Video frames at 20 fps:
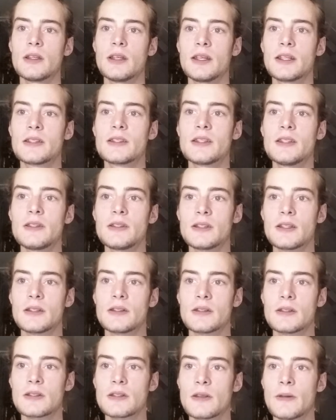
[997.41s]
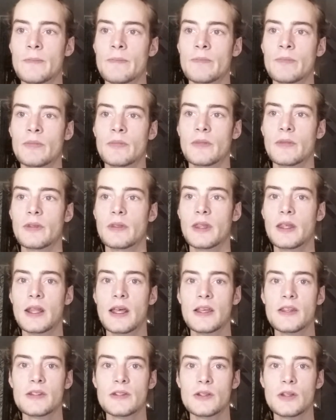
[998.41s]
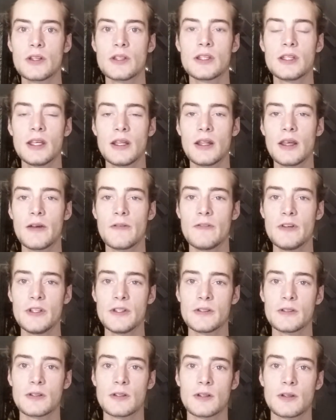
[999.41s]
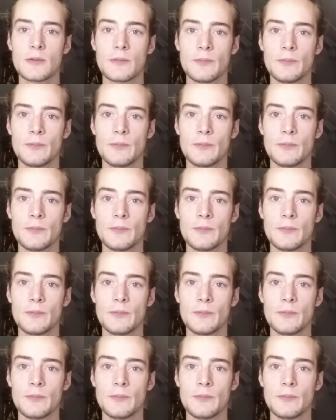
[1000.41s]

existence that has not yet arisen.